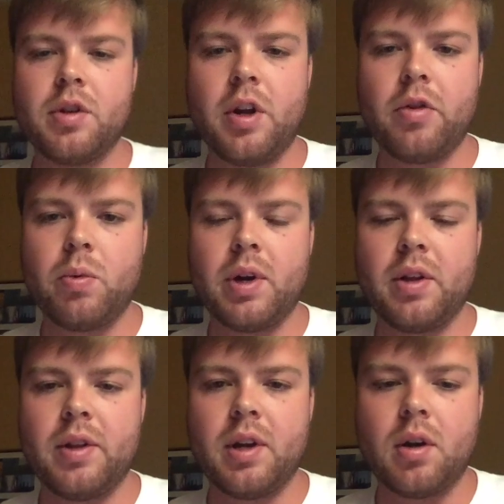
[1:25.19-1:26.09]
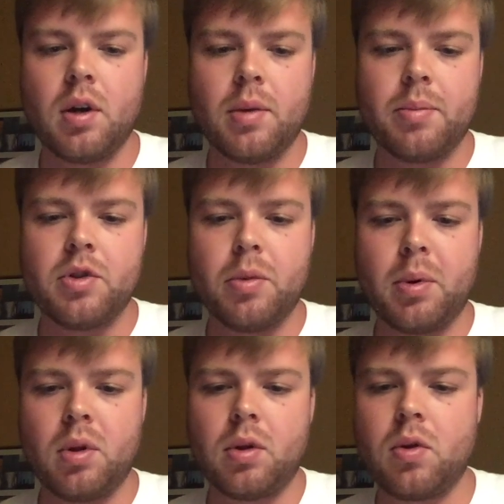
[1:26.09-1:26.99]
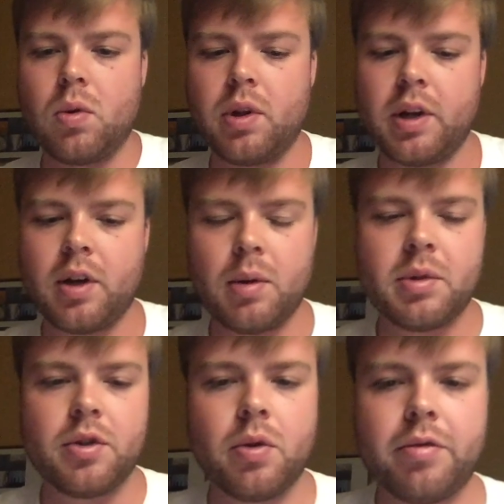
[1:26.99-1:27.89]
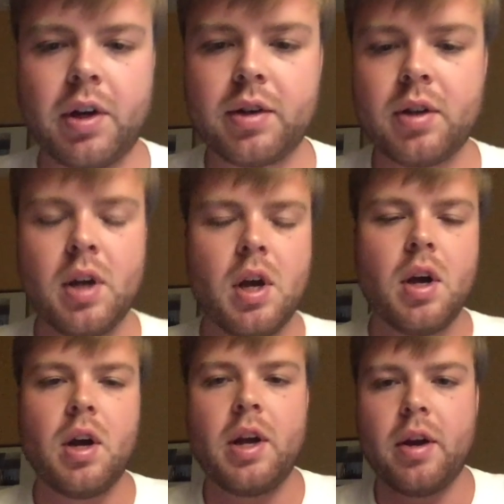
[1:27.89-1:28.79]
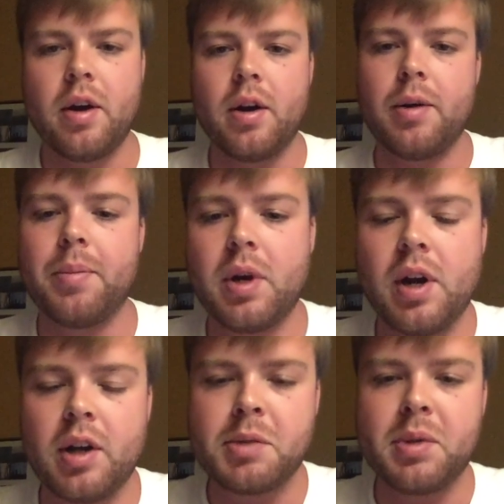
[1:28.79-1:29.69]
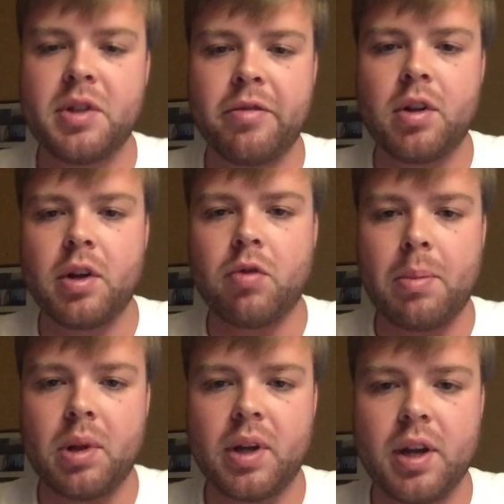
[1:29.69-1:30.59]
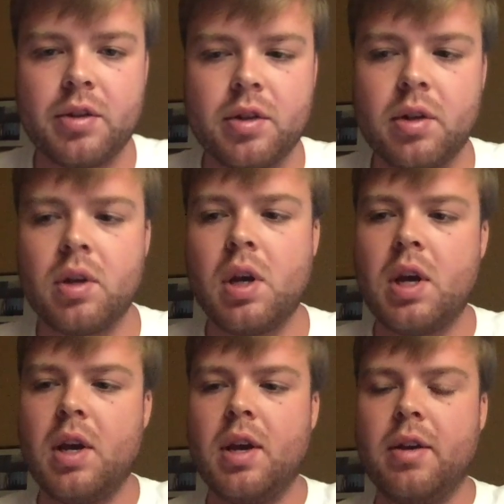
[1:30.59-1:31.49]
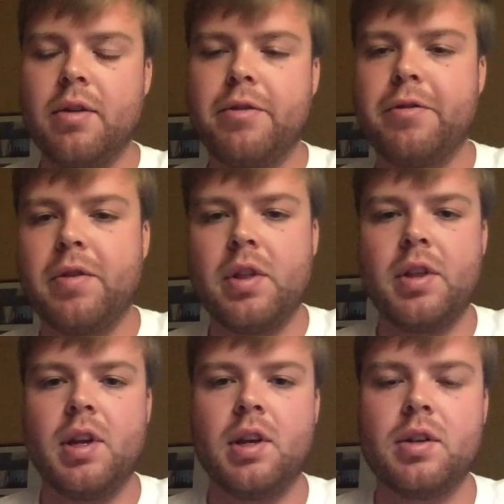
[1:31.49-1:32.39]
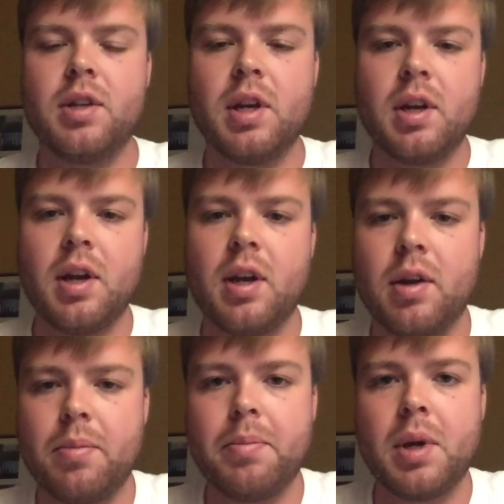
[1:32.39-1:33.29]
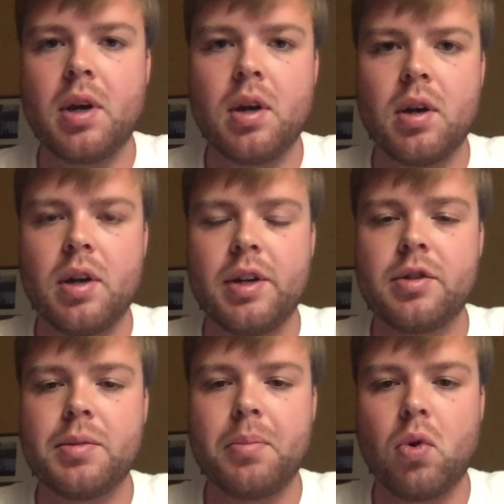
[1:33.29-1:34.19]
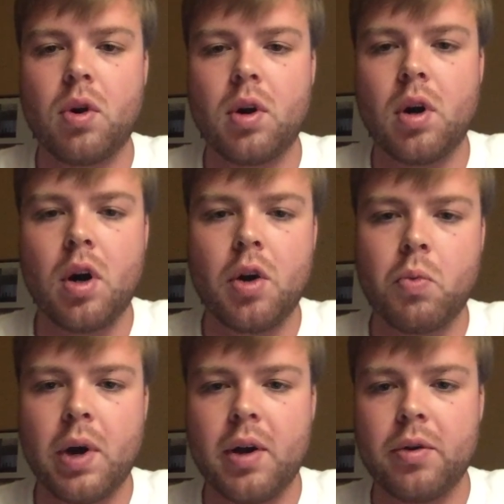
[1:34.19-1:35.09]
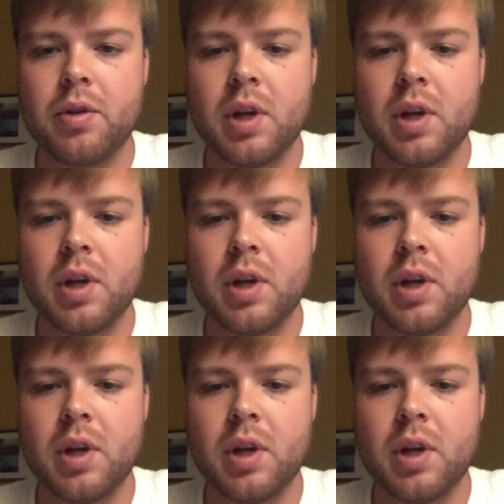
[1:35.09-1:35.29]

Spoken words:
Another way that supercoiling comes into effect, not specifically replication. If the DNA is more unwound,